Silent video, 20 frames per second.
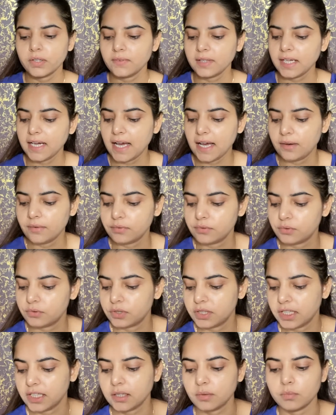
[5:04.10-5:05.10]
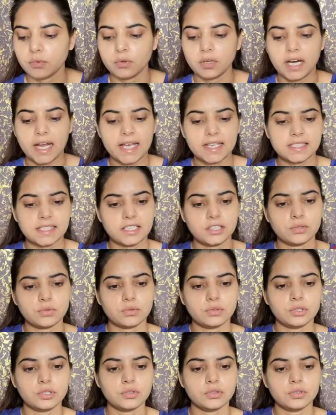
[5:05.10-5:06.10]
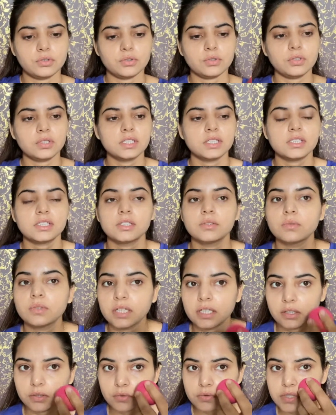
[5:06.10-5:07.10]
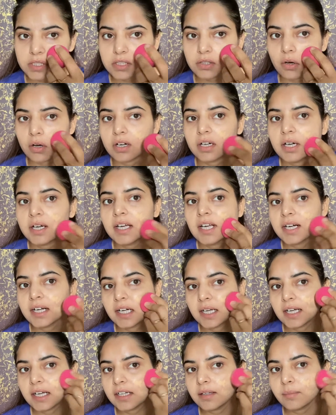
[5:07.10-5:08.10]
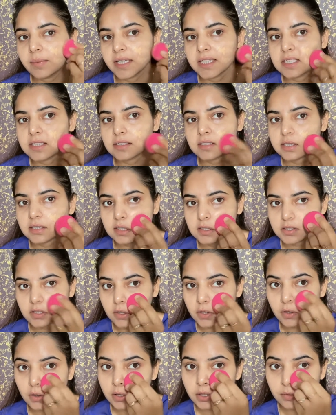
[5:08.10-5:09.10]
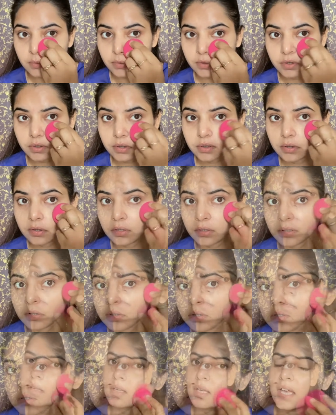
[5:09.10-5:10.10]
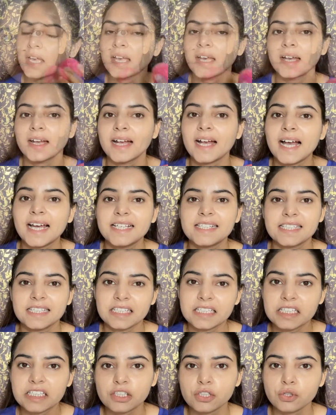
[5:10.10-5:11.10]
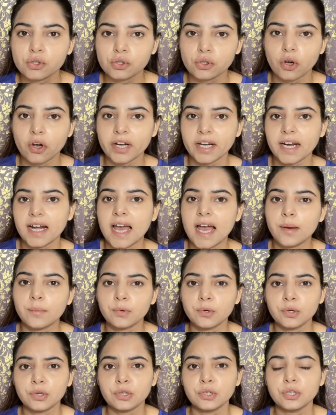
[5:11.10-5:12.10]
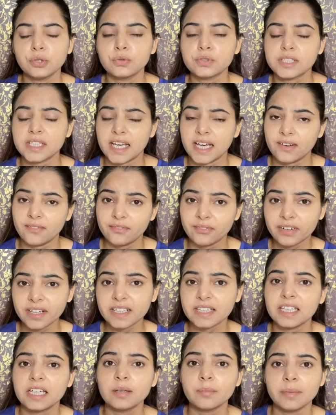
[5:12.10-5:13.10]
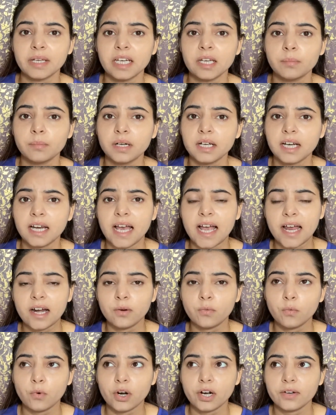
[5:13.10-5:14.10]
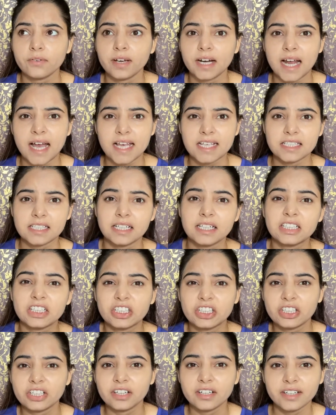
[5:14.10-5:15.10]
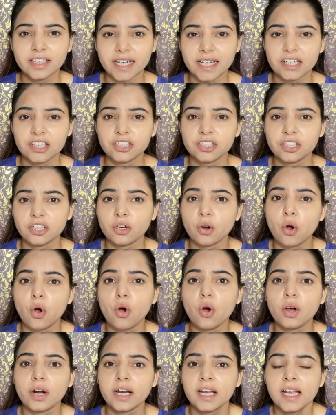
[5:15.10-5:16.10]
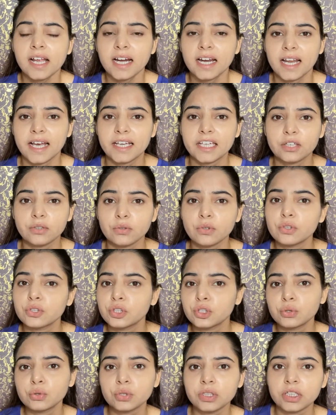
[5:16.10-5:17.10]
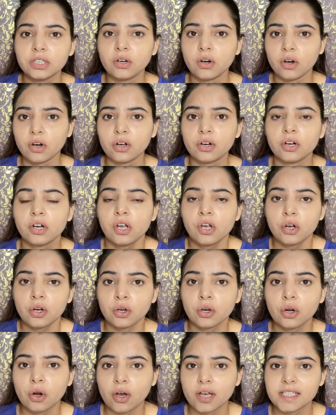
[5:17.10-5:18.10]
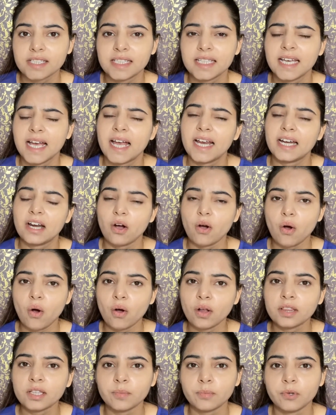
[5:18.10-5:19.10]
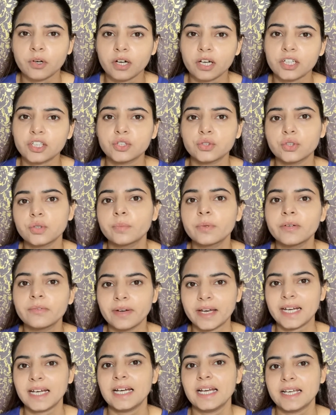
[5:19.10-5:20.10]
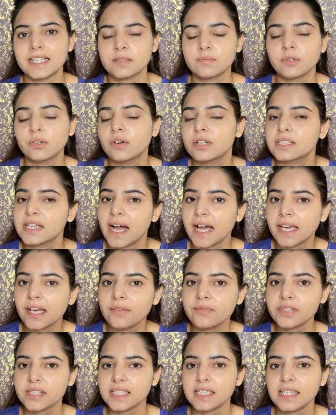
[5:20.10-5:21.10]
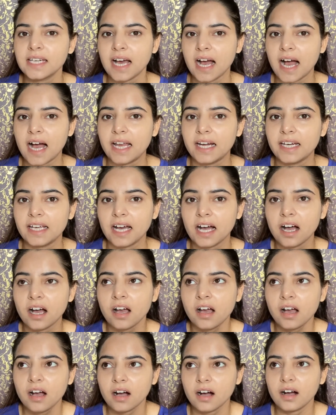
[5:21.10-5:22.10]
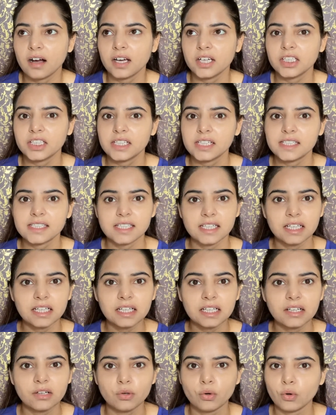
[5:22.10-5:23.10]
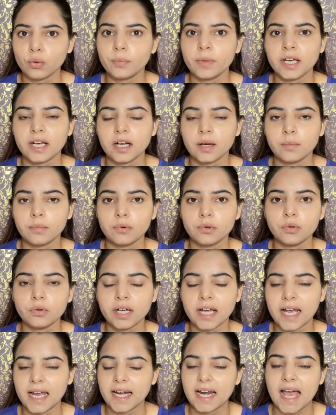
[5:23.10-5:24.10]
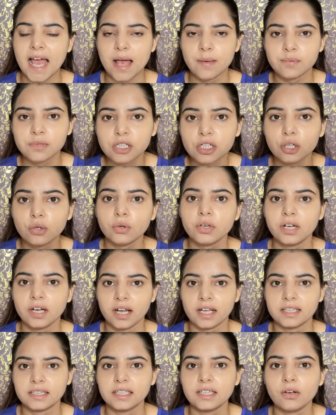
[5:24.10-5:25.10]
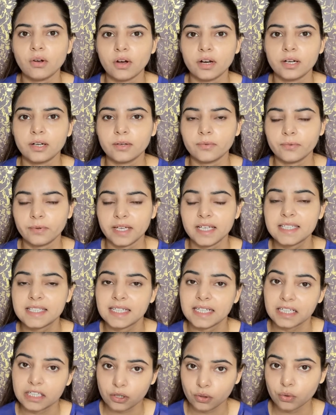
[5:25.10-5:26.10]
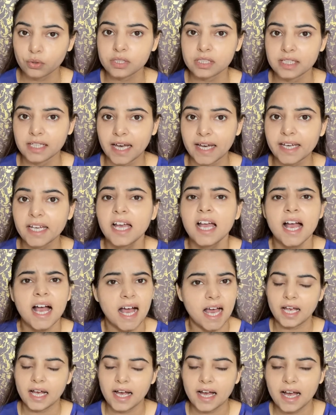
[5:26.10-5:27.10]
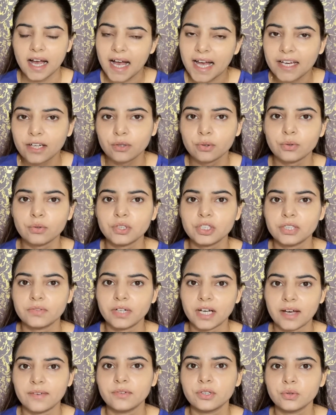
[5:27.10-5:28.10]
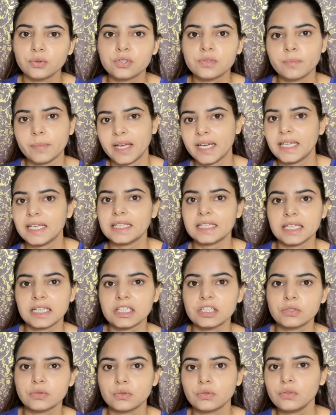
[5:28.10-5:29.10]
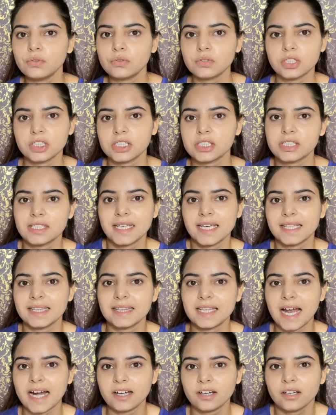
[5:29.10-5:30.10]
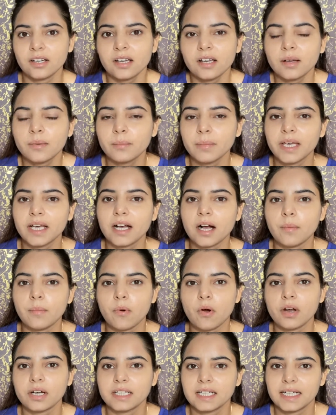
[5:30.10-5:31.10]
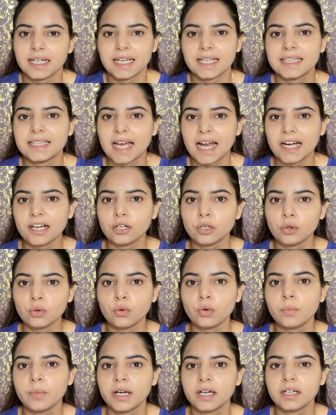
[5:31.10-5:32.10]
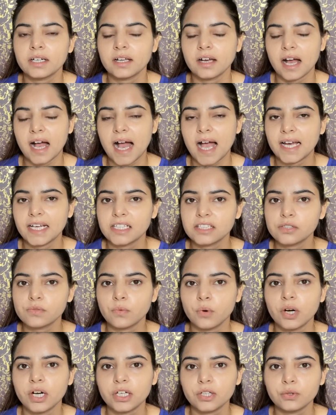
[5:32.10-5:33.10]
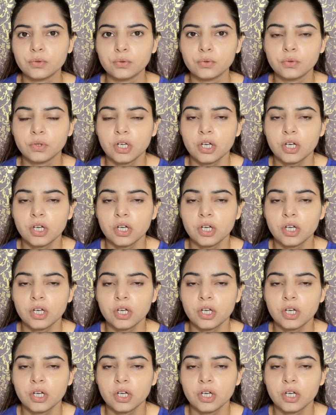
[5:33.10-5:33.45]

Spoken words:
will have to take more. As I told you, this you can use it on daily basis. It's really good. Guys, in this tutorial I'm going to use everything minimal and whatever has a sheer texture or like dewy or glossy, and all the products should be very less, because I have seen Alia, she is in no makeup look and absolute nothing on her face. It looks like I know she would have used many things to just get that makeup or they get that glow, but I just wanted to